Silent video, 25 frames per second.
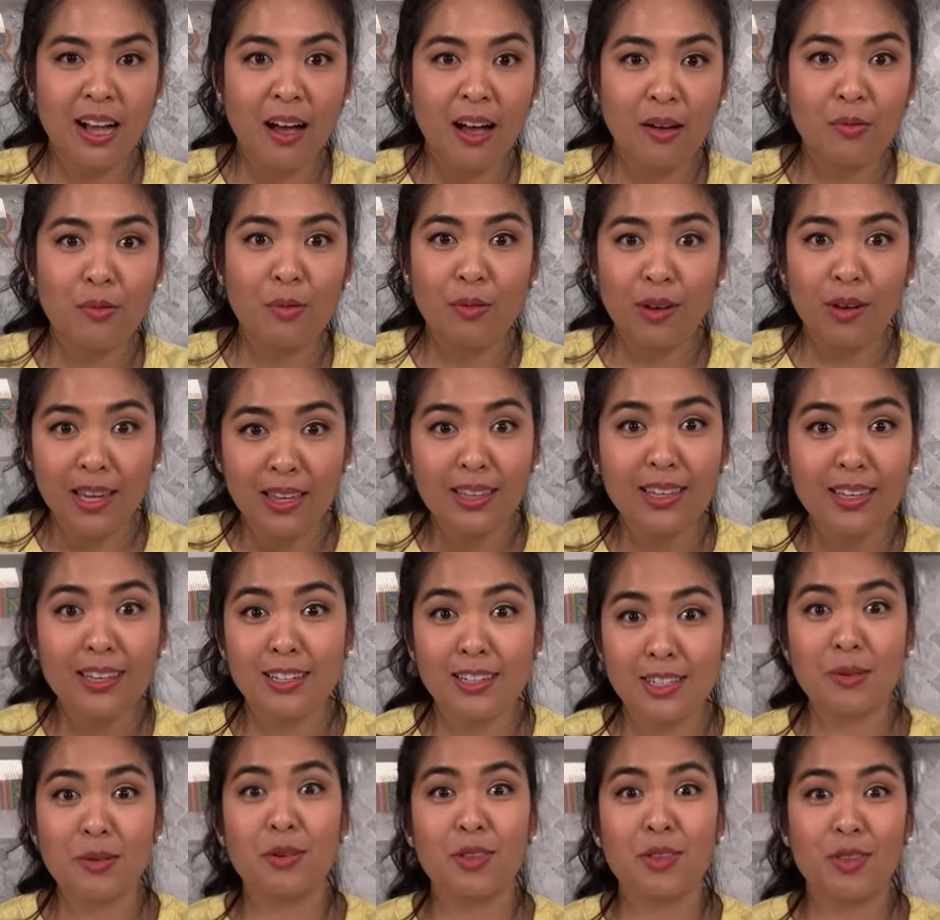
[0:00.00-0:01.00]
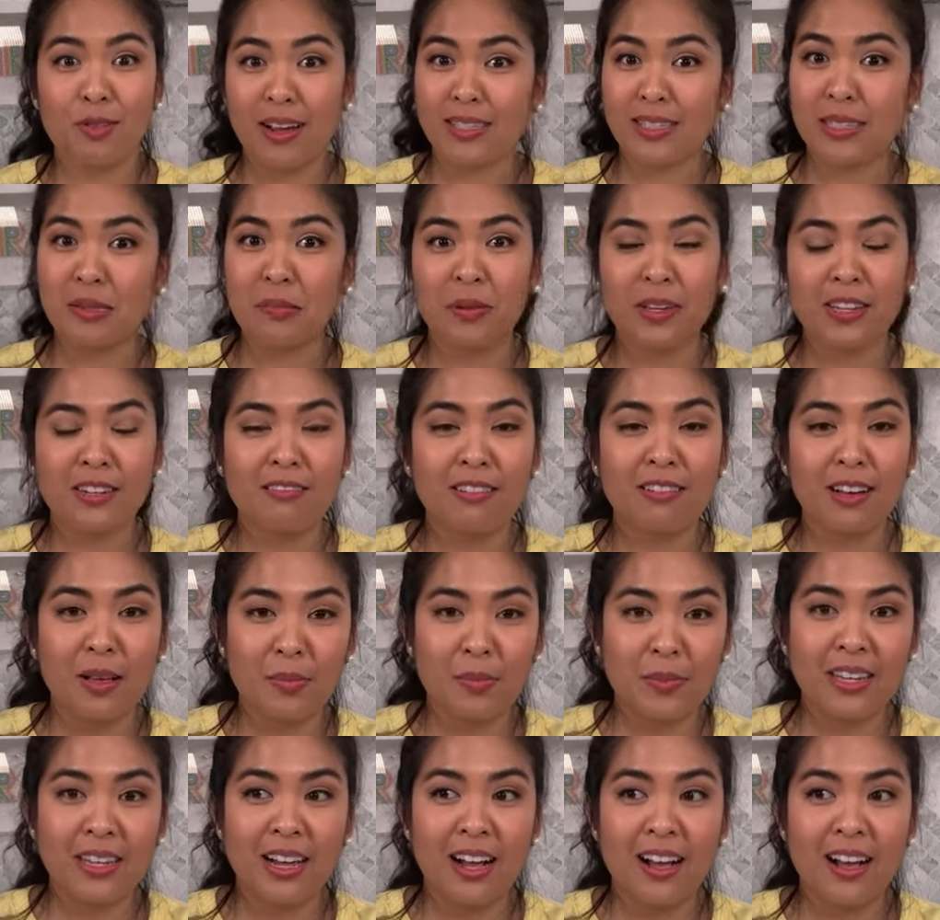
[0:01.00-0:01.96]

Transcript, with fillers: I really do the recipe development.